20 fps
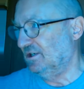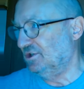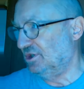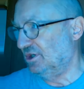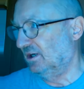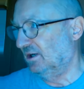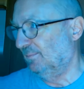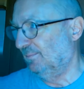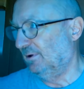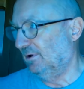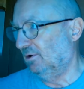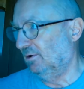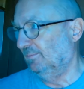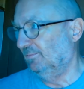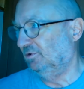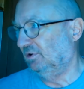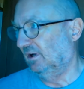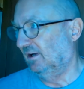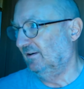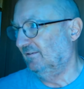and
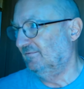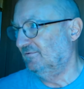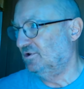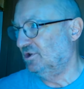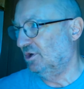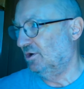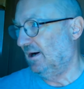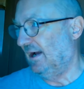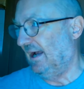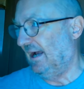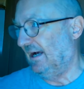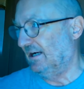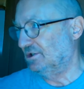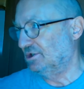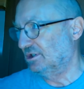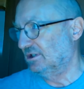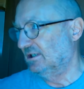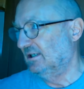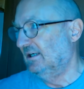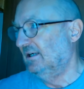Jeroboam, son of
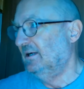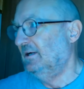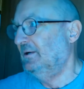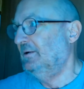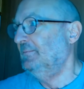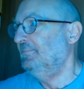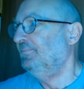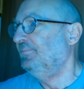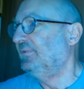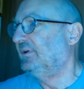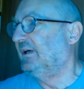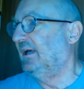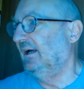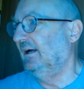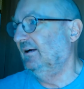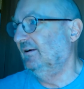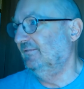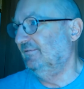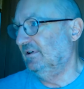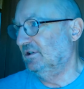Joash,
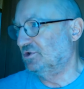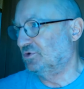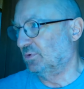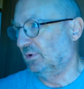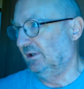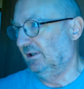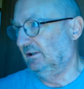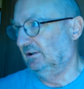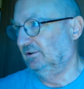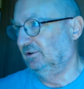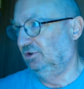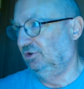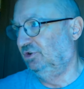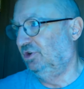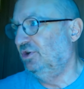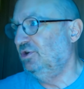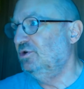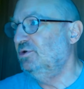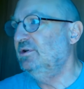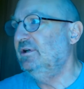king of Israel,
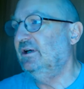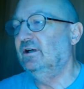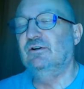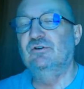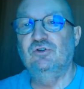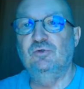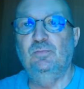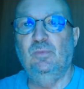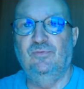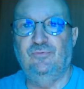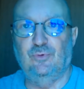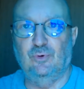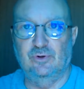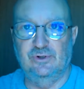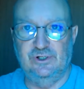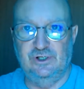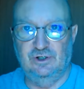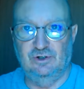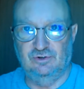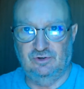2 years
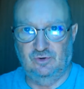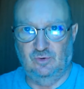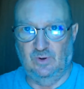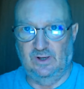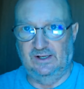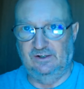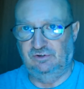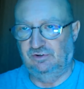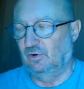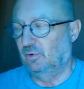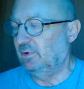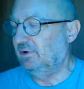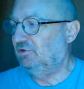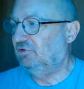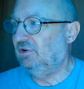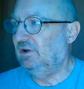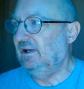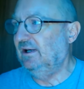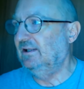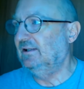before the earthquake. So we
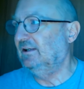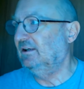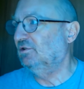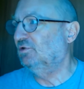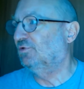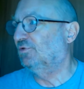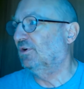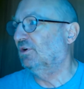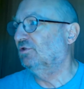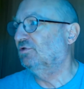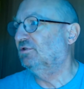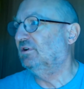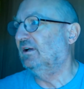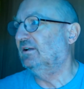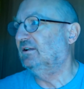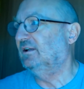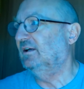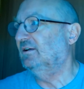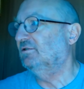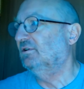see in this verse
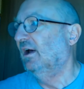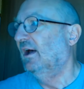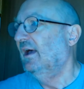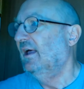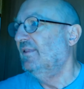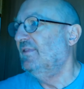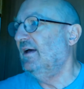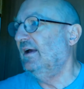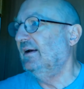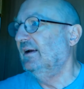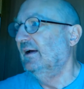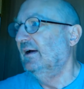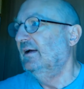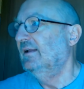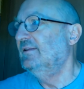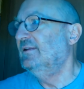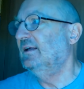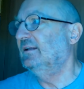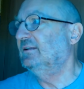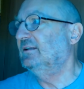that
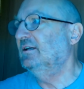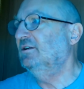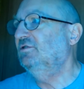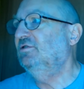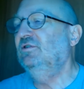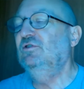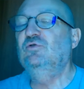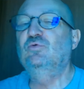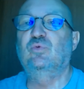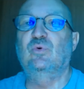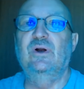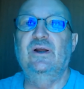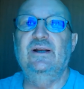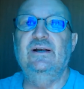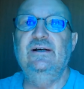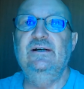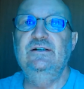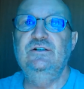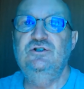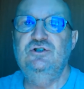this is
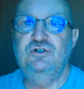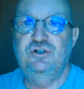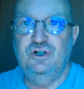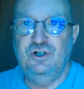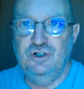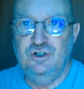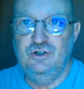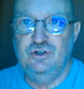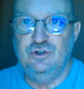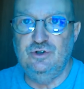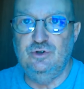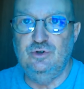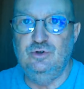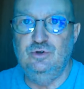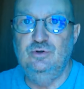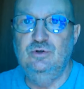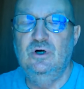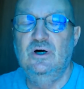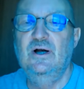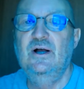written
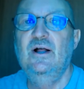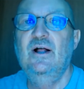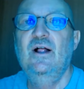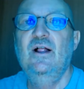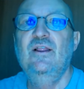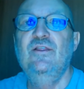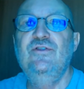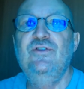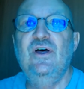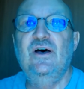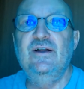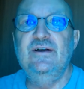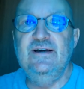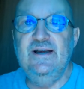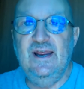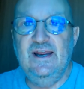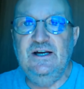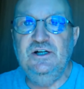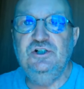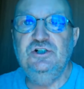to the
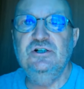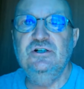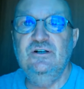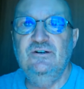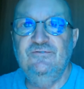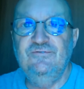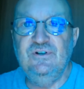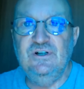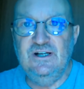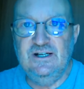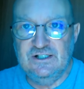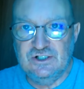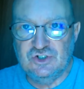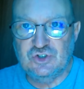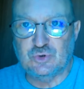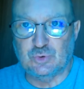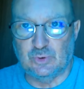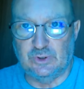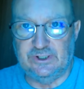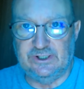nation of
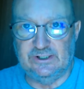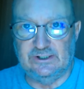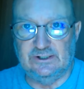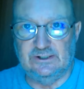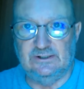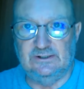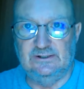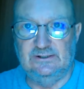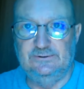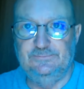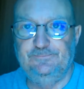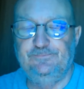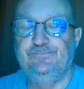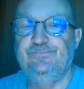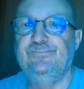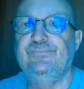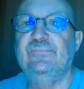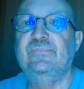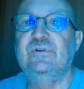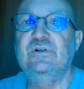Israel,
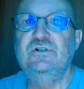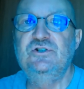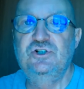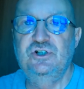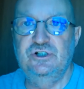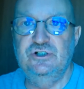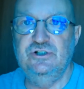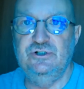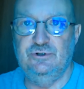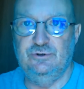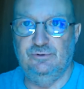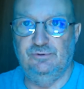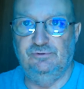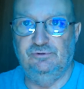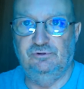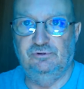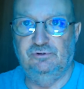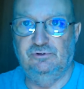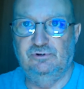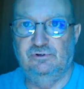the Jews.